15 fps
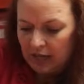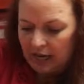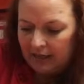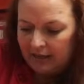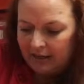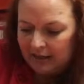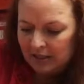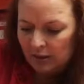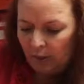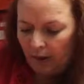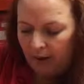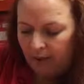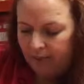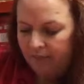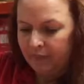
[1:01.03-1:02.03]
And in this
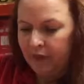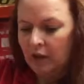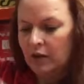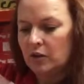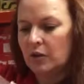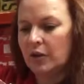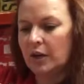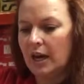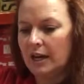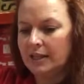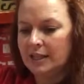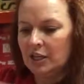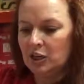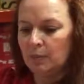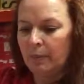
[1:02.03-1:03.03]
one you get a
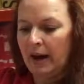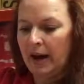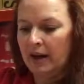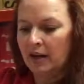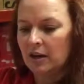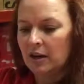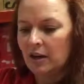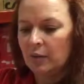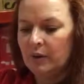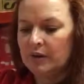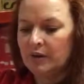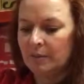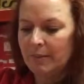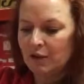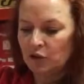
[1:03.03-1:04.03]
teacher pack with
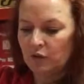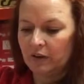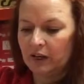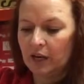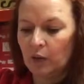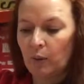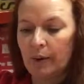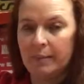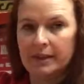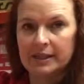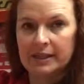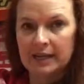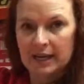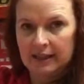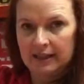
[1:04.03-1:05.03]
some measuring
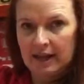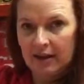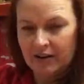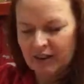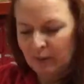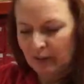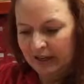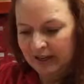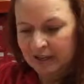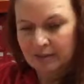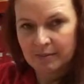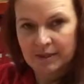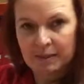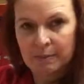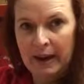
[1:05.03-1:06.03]
equipment in there, as well as
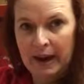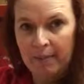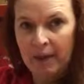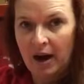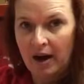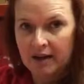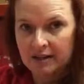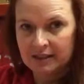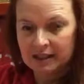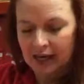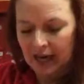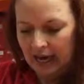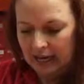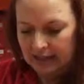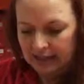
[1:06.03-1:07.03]
some spare parts in
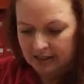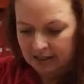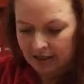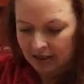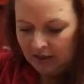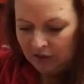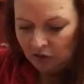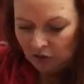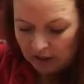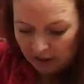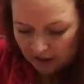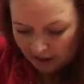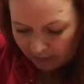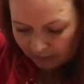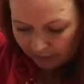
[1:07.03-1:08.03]
case you
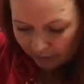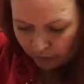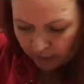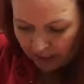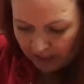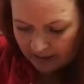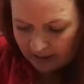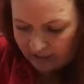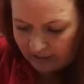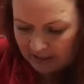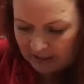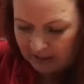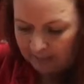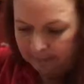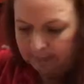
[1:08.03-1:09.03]
need them for the
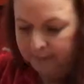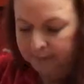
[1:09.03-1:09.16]
activity.